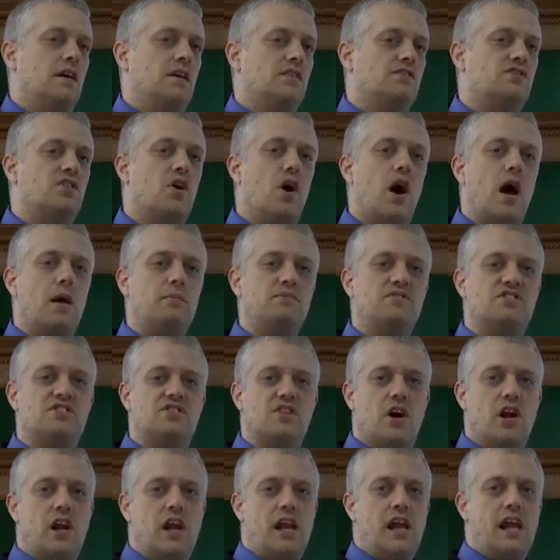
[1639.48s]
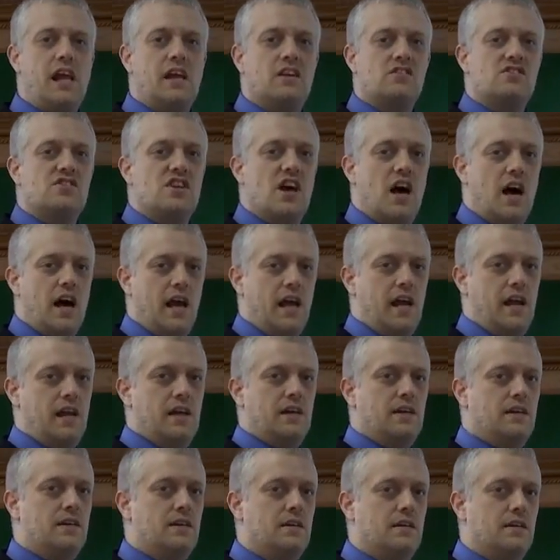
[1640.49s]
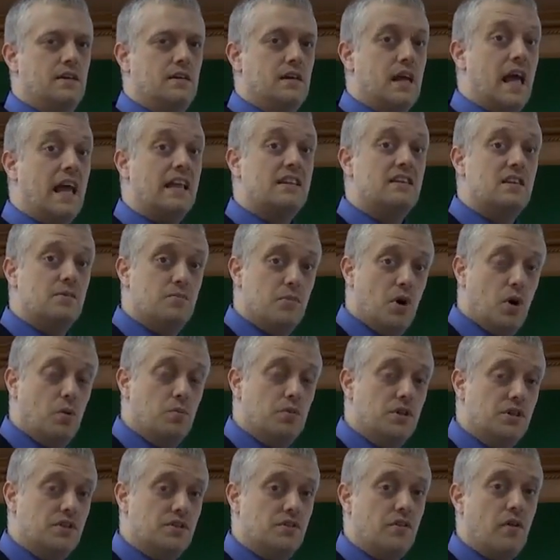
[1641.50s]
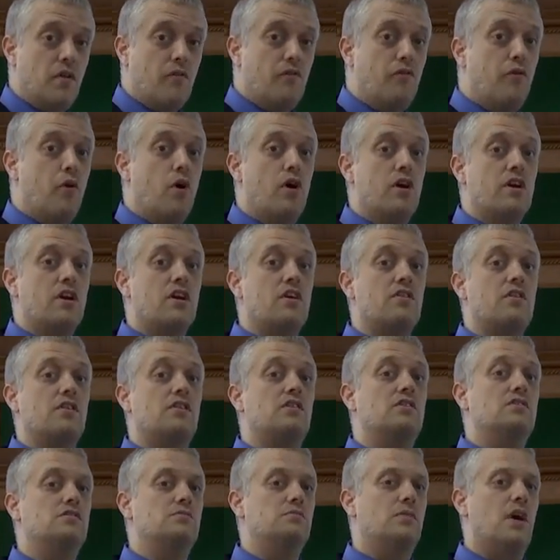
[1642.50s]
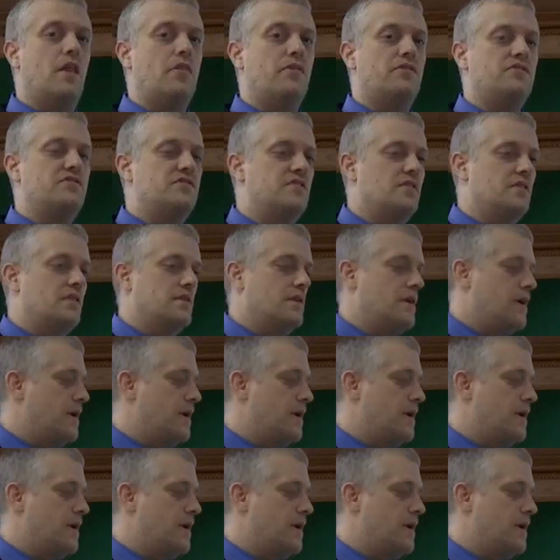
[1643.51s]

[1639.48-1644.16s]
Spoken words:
So I'm studying Thai at the moment for another 2 months.